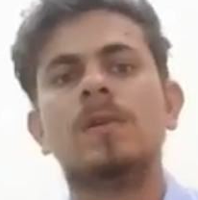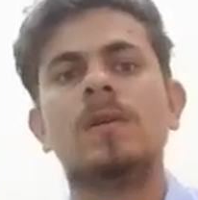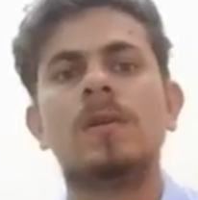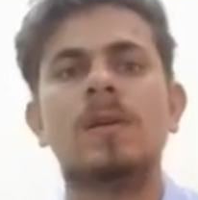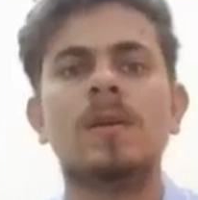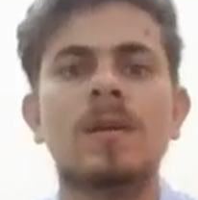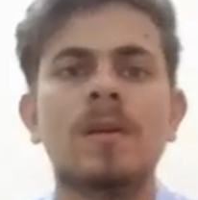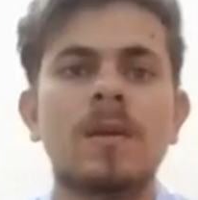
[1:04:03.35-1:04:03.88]

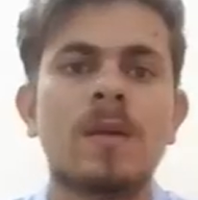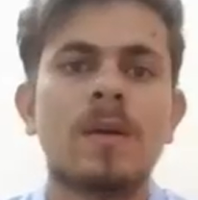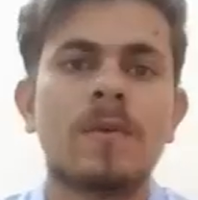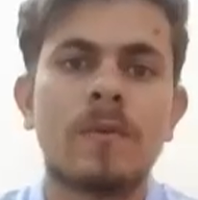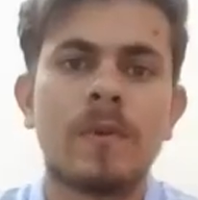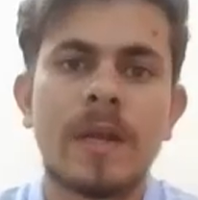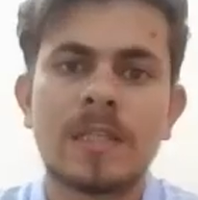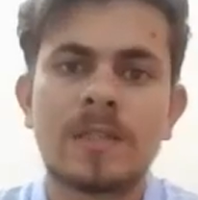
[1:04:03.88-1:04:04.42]

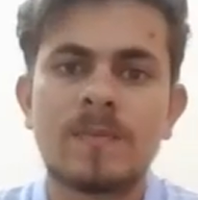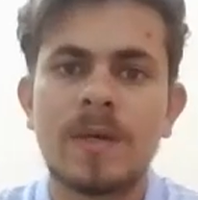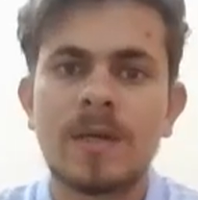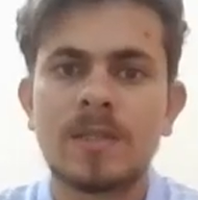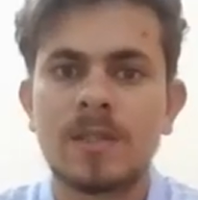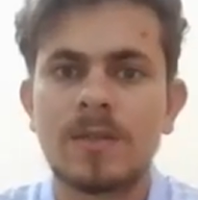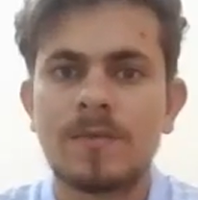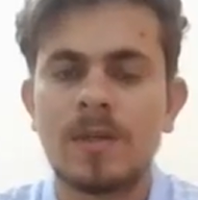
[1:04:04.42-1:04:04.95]

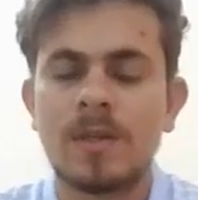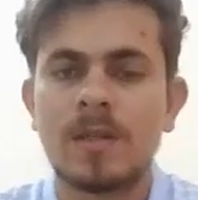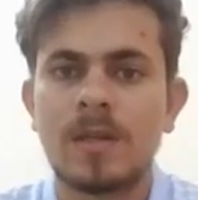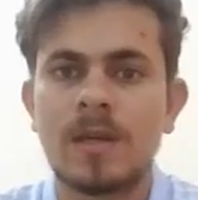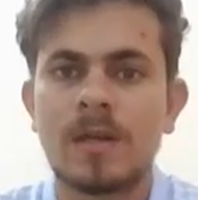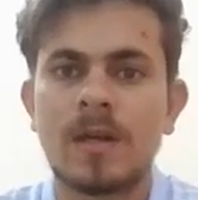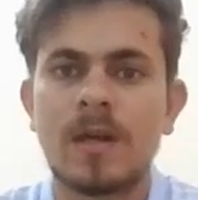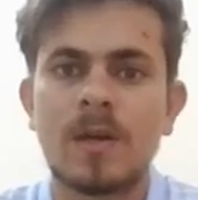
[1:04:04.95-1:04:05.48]
flashbacks reveal
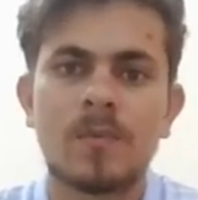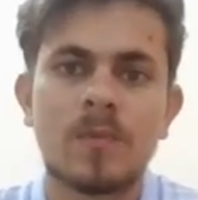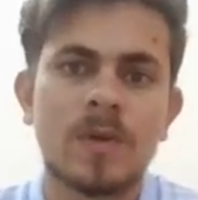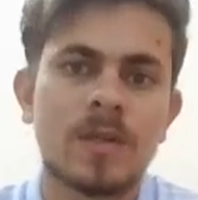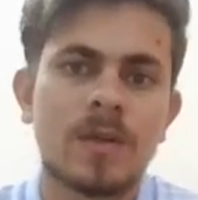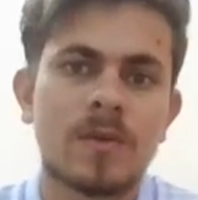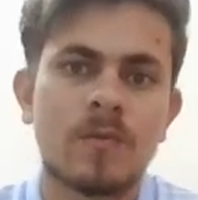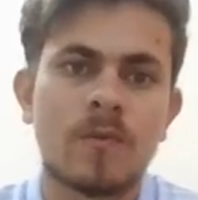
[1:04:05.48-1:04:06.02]
that her
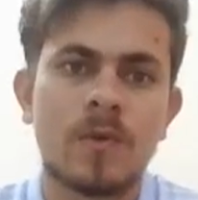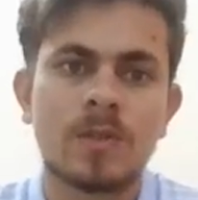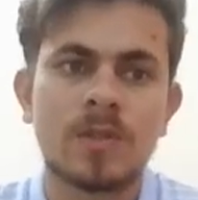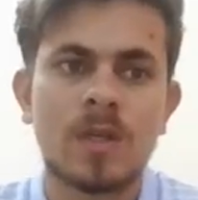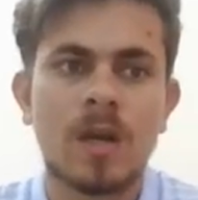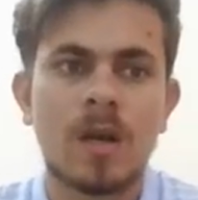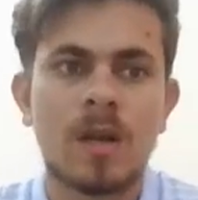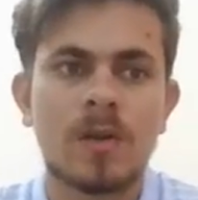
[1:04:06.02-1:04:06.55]
mother
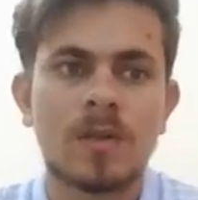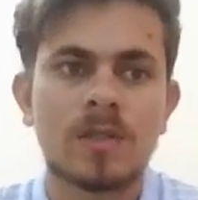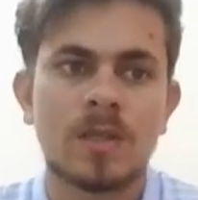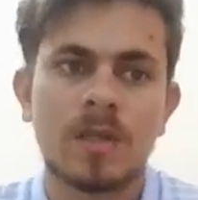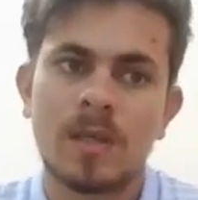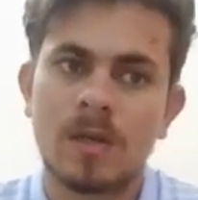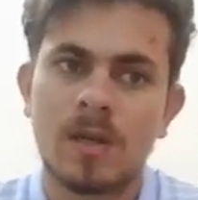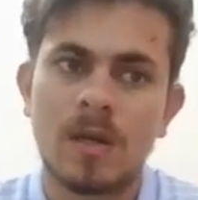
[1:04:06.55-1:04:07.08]
was careless
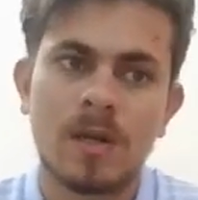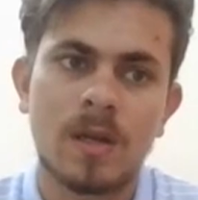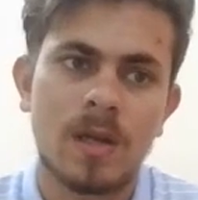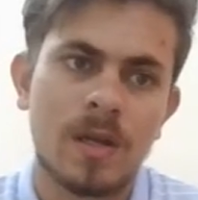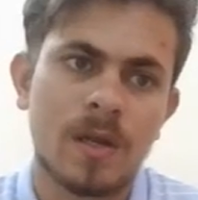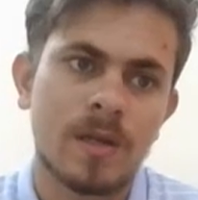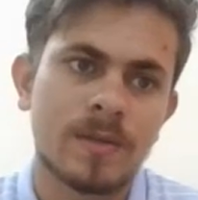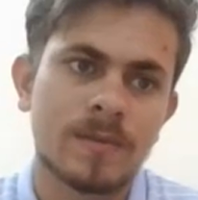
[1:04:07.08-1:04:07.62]
and
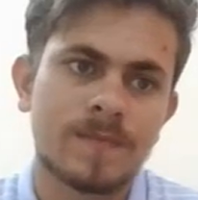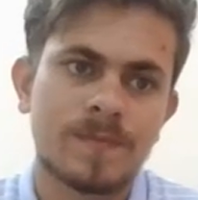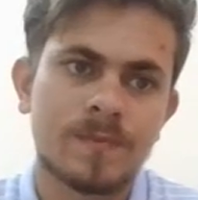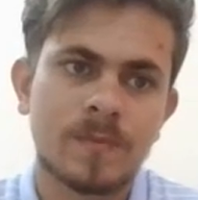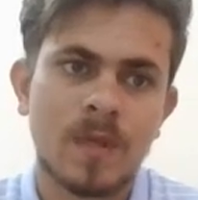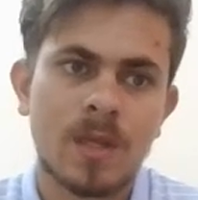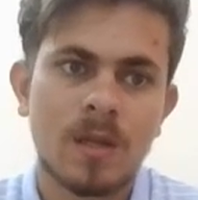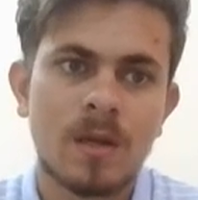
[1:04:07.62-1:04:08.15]
uncaring,
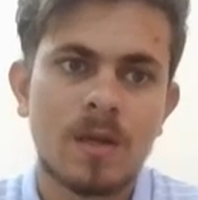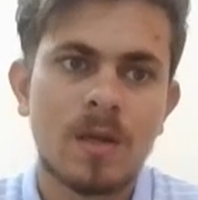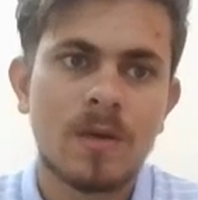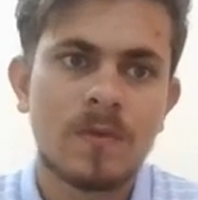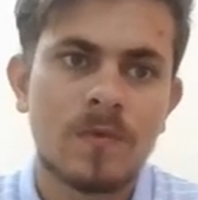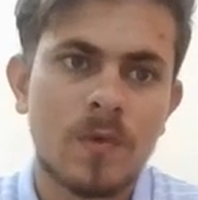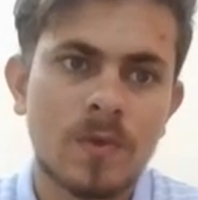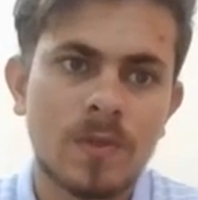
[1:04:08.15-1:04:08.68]

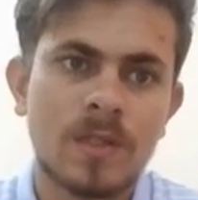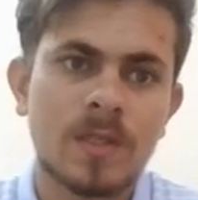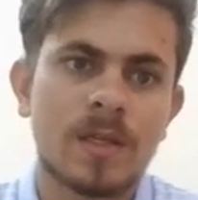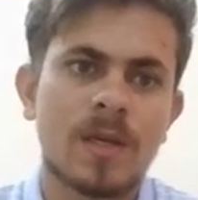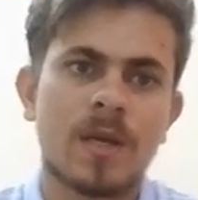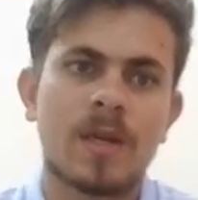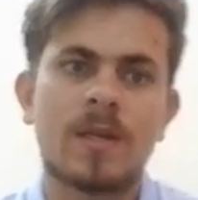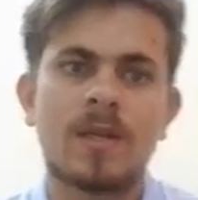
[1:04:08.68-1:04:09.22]

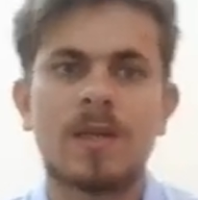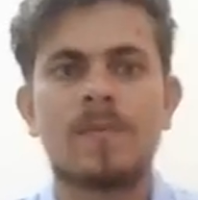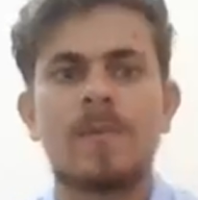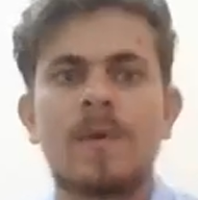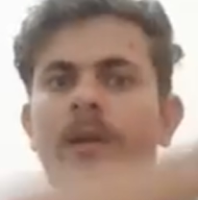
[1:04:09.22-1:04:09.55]
forcing Kenny and